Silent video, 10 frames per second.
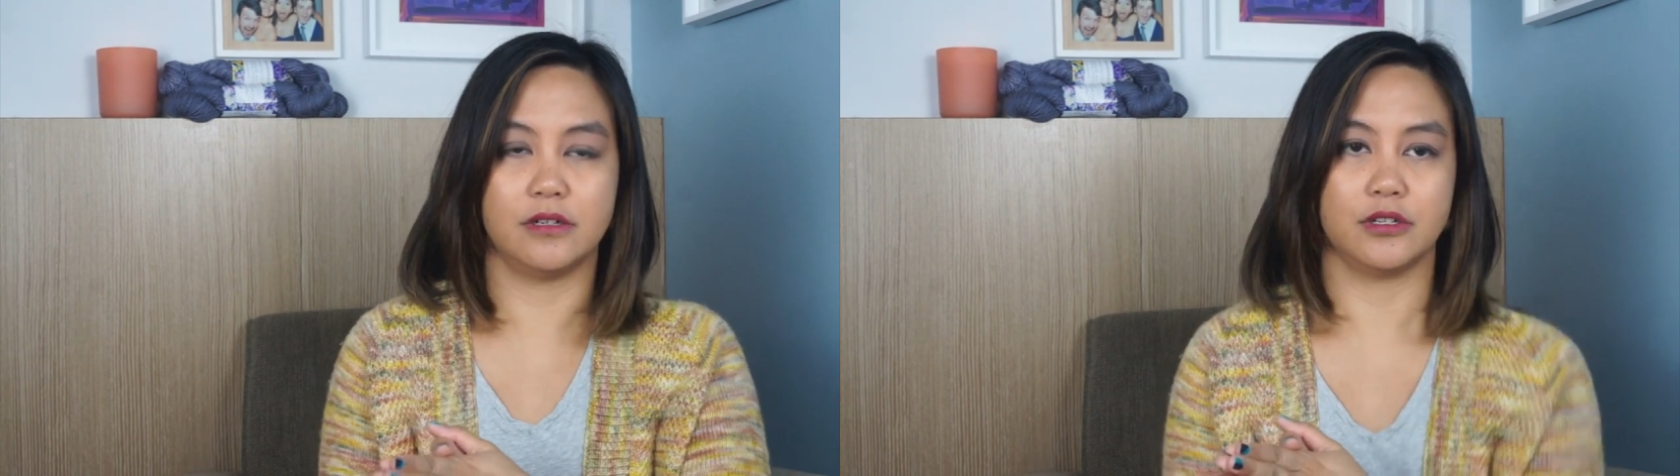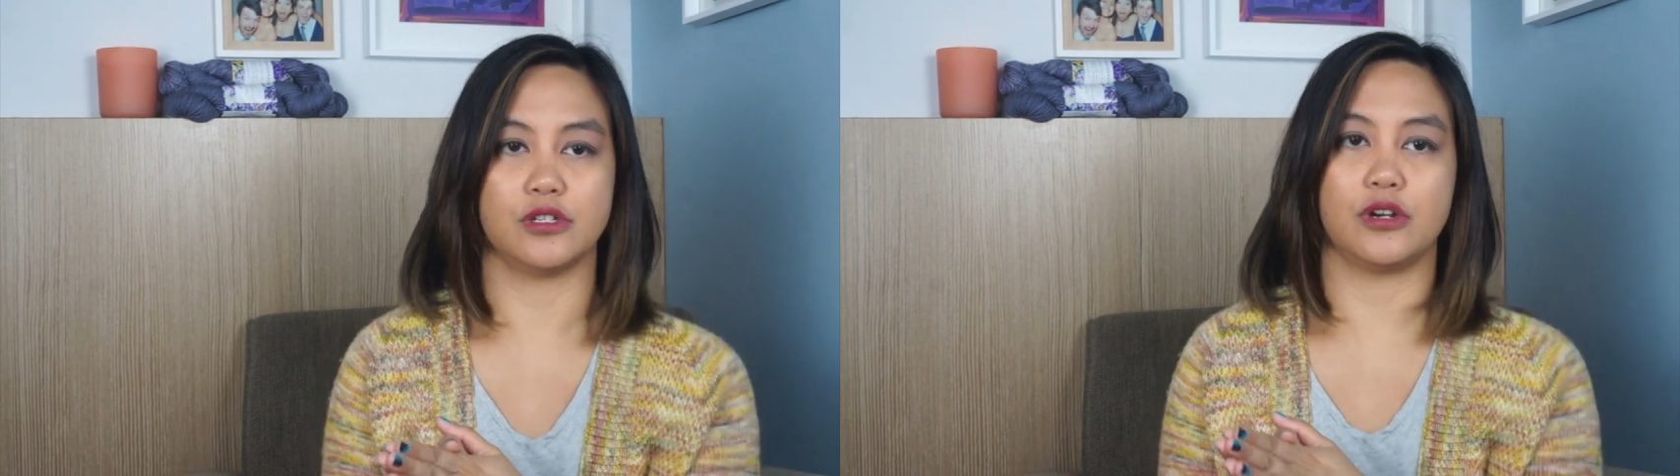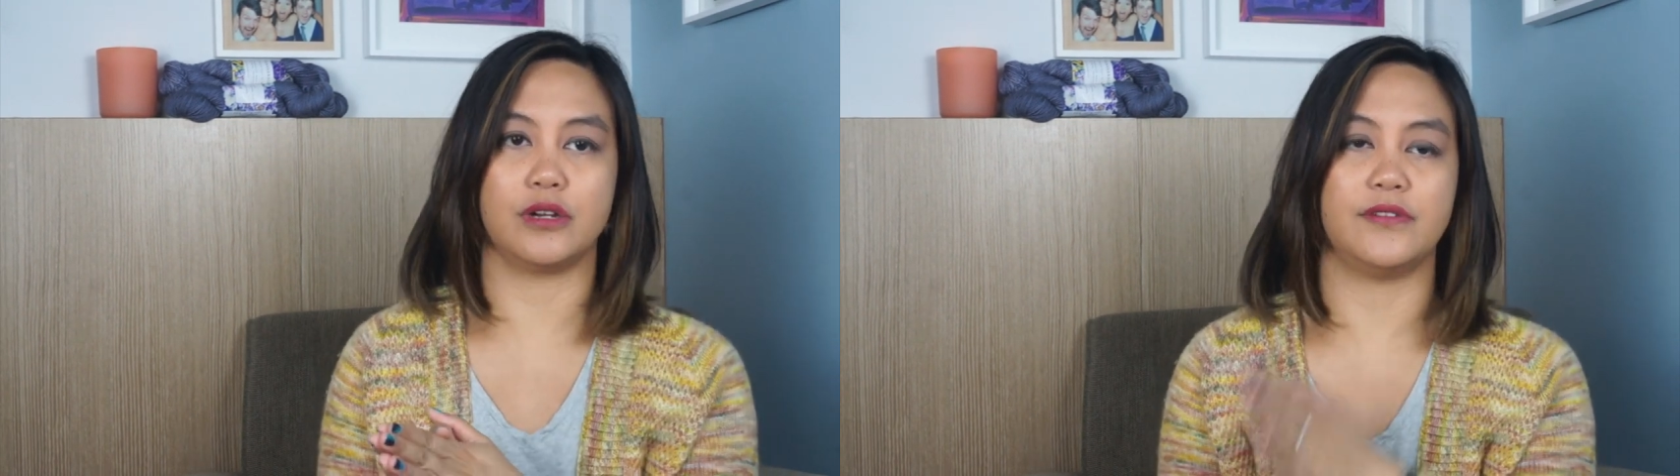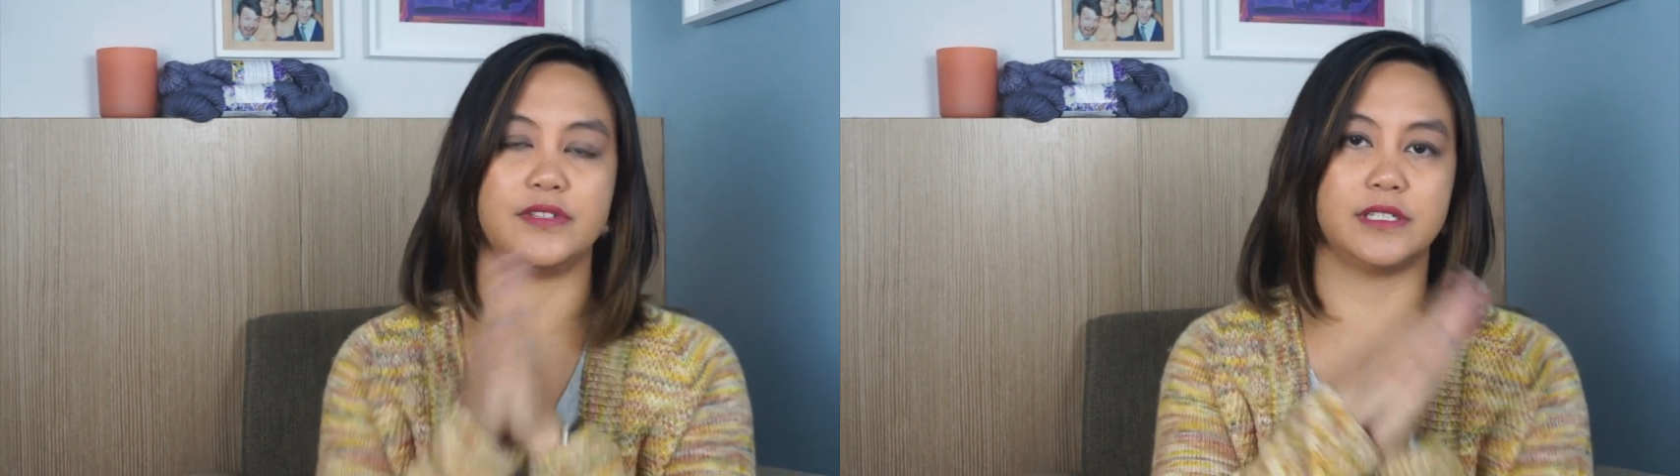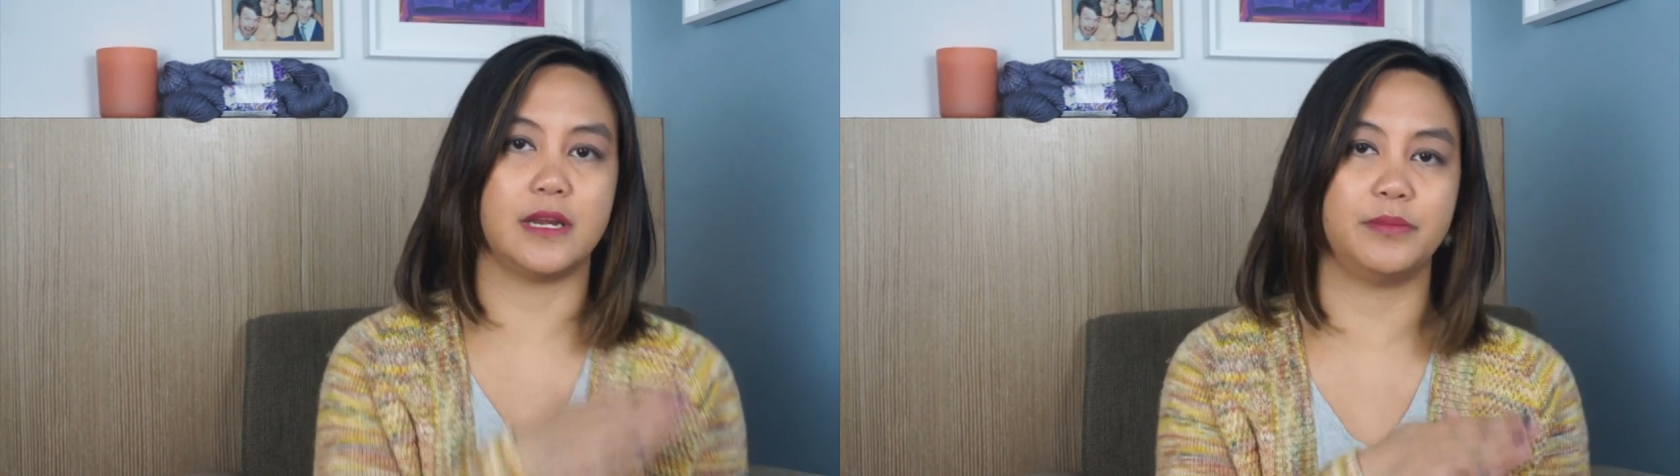So if
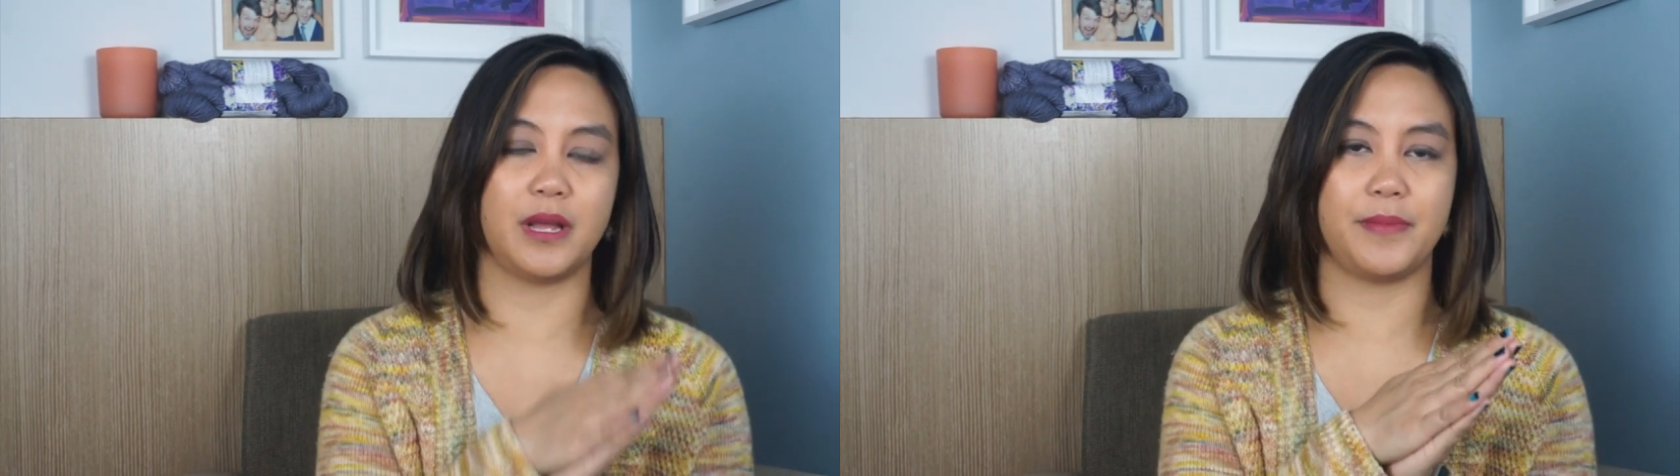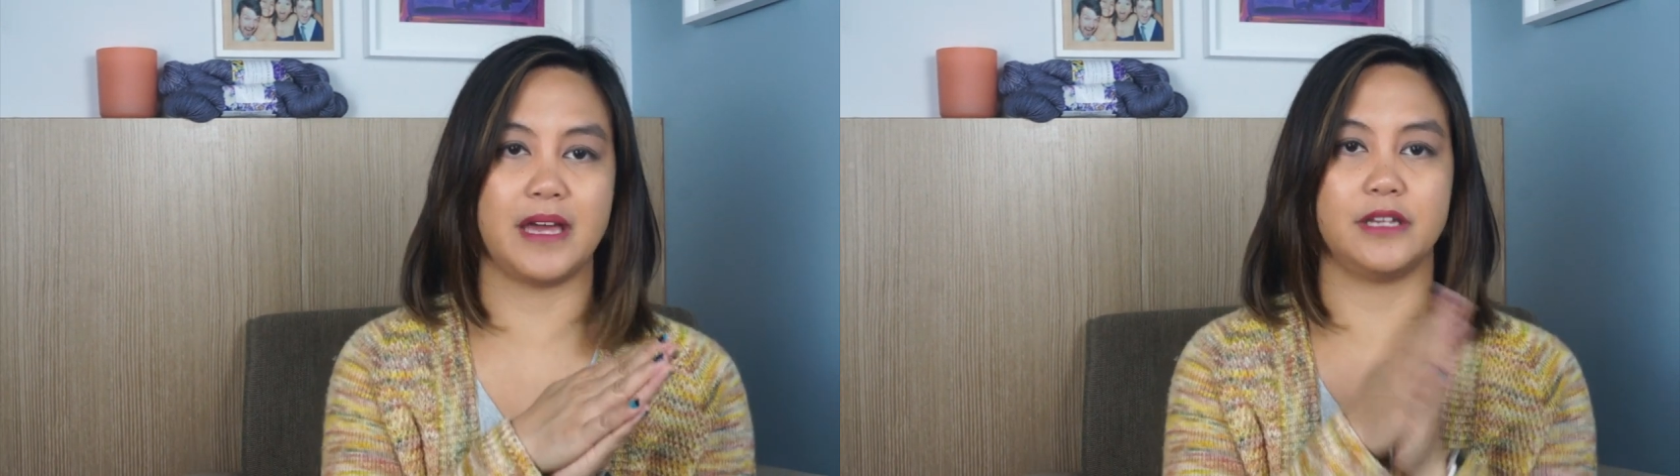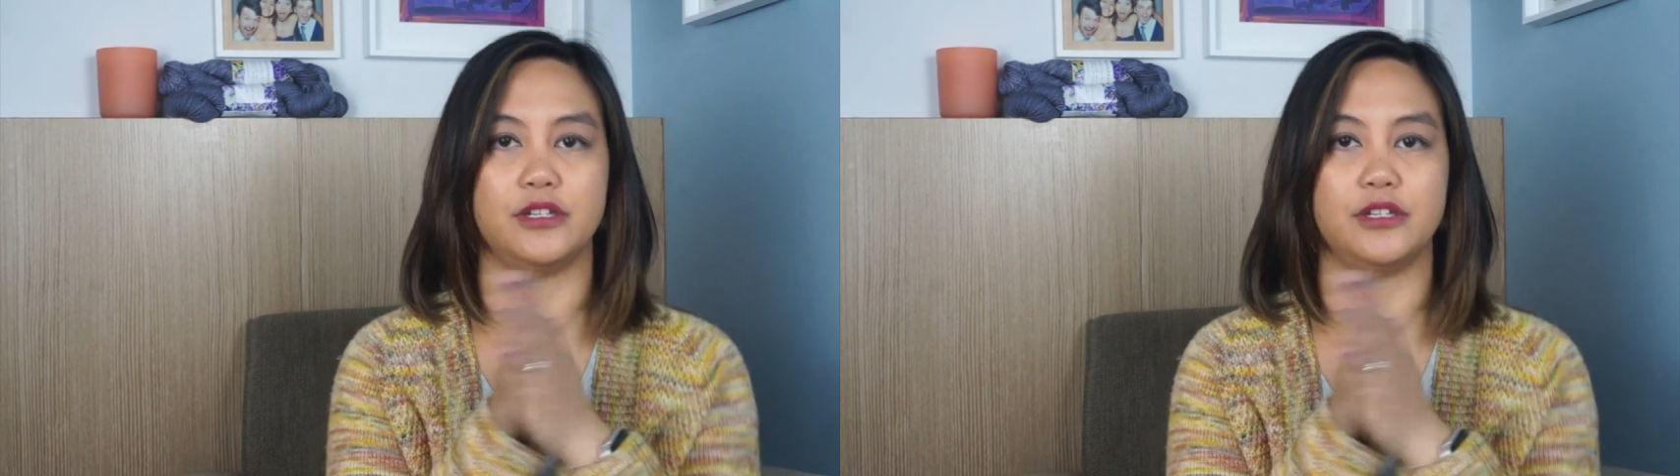it's a 10-ply pattern,